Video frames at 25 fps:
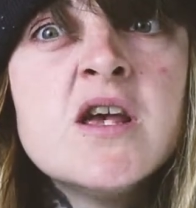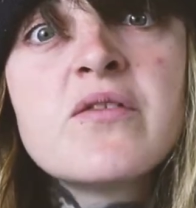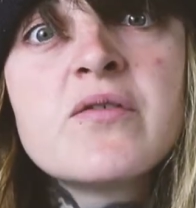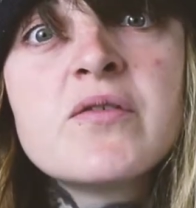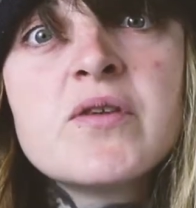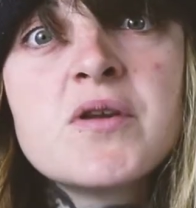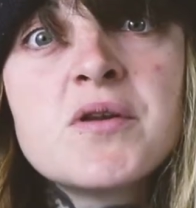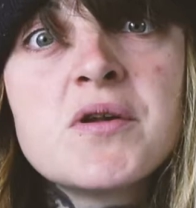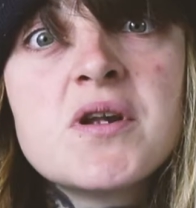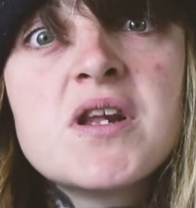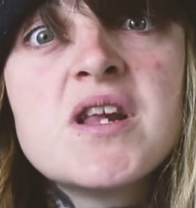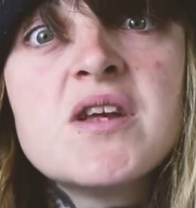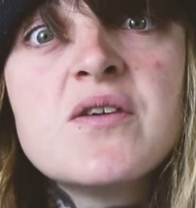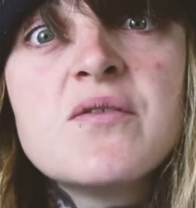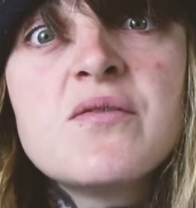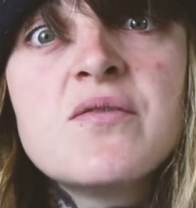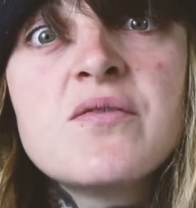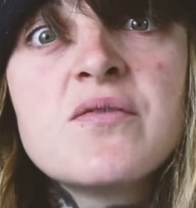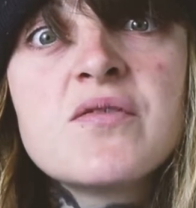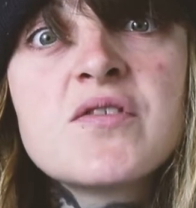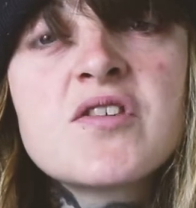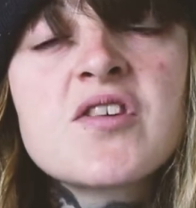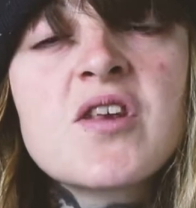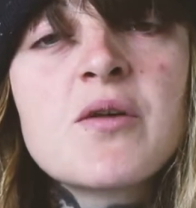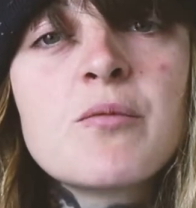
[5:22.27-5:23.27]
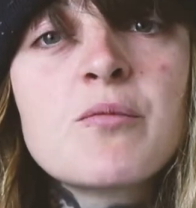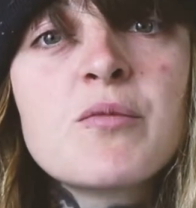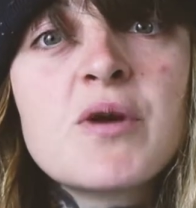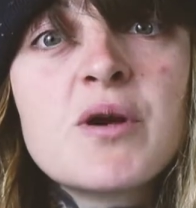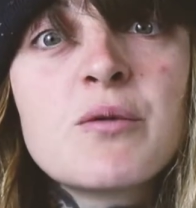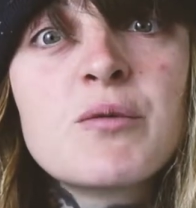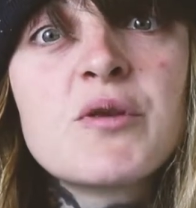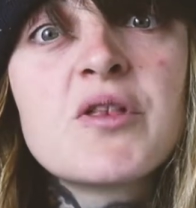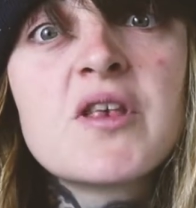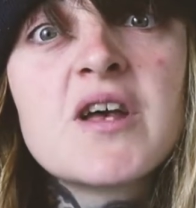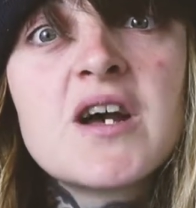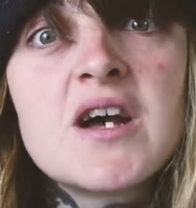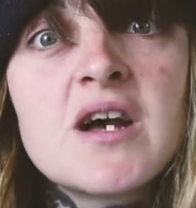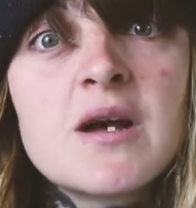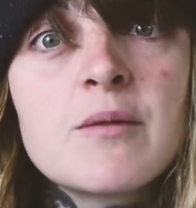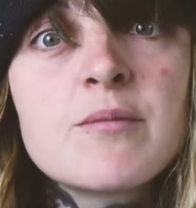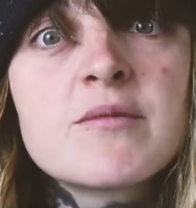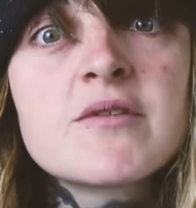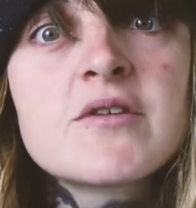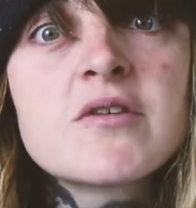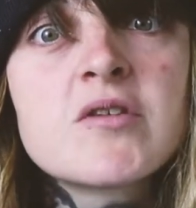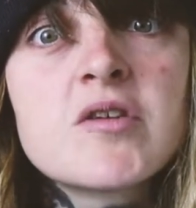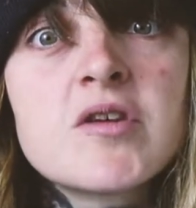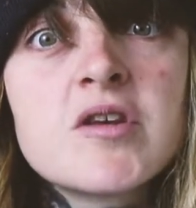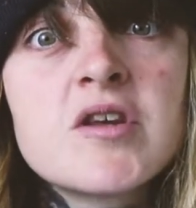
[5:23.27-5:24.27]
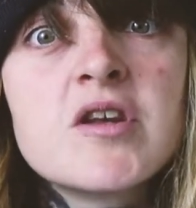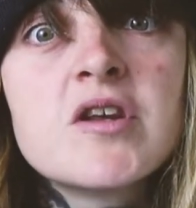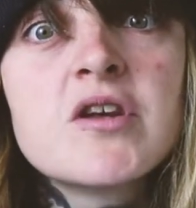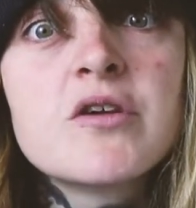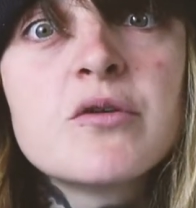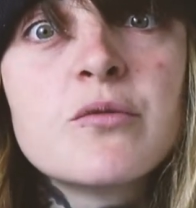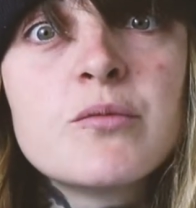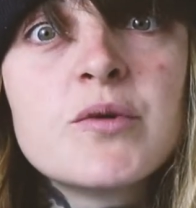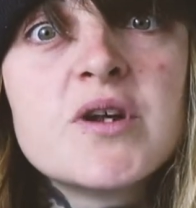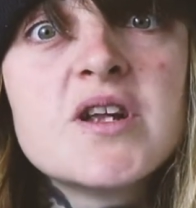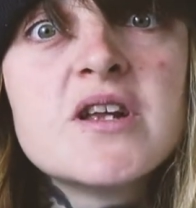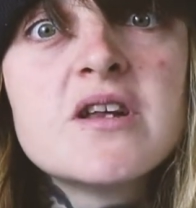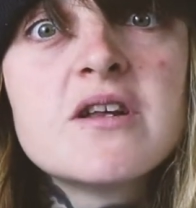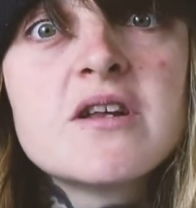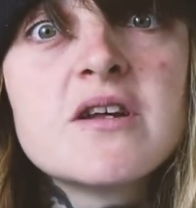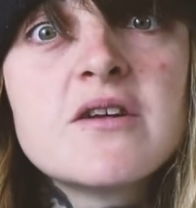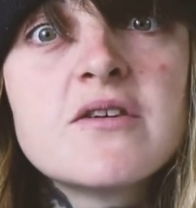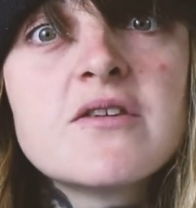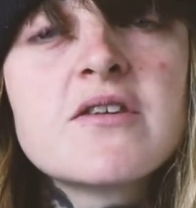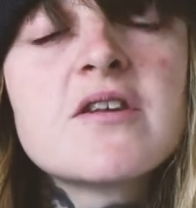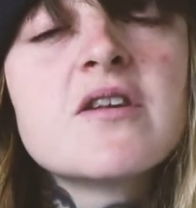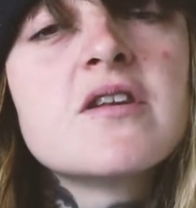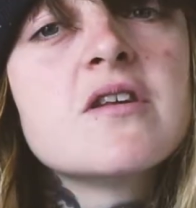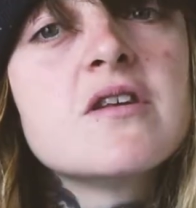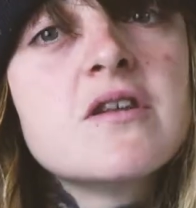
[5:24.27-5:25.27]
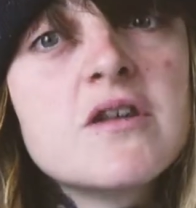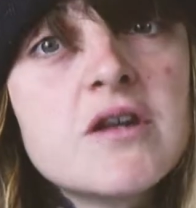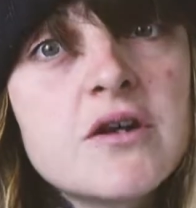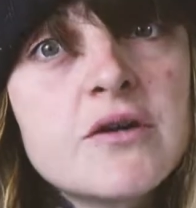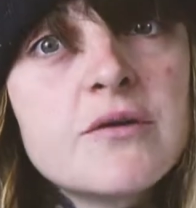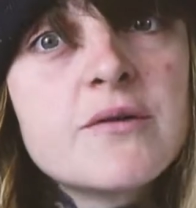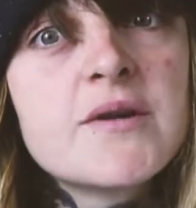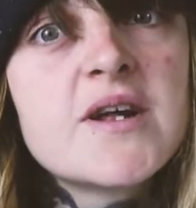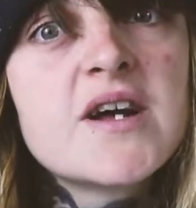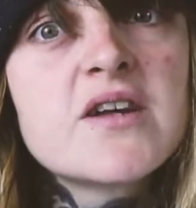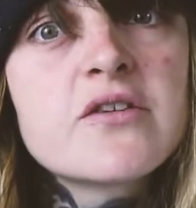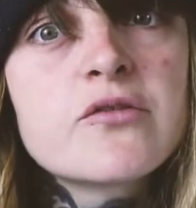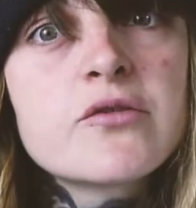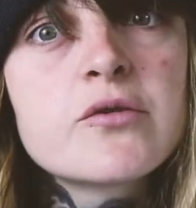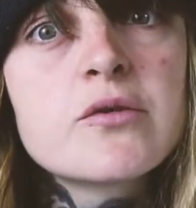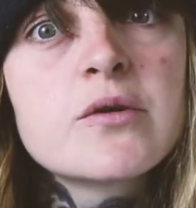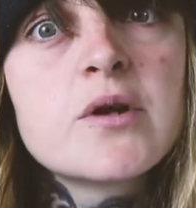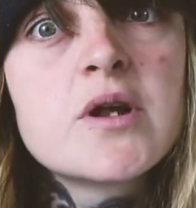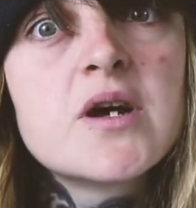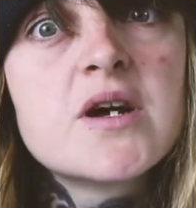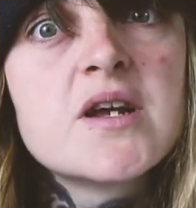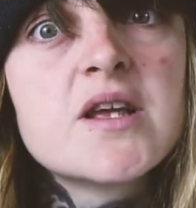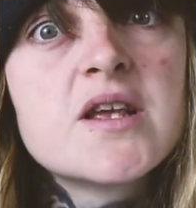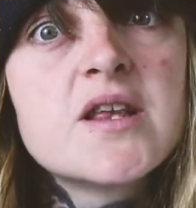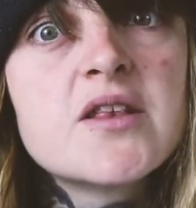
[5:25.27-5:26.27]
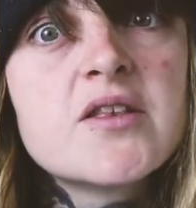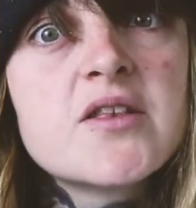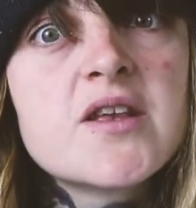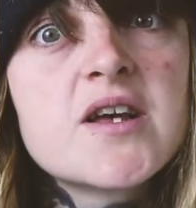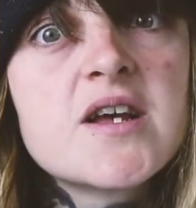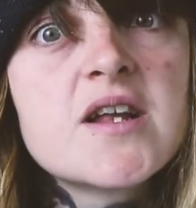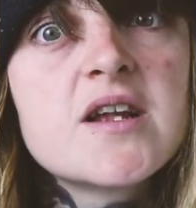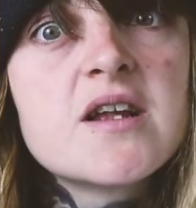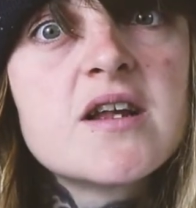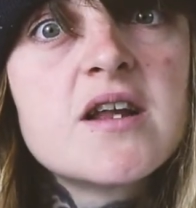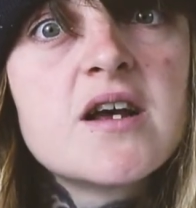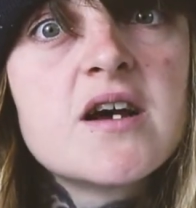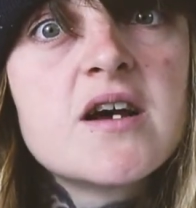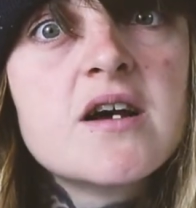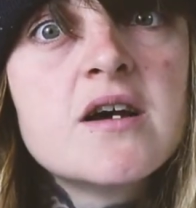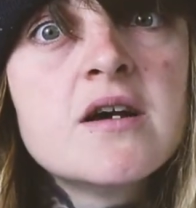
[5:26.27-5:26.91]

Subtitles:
If you live somewhere with absolutely no windows and no natural light, then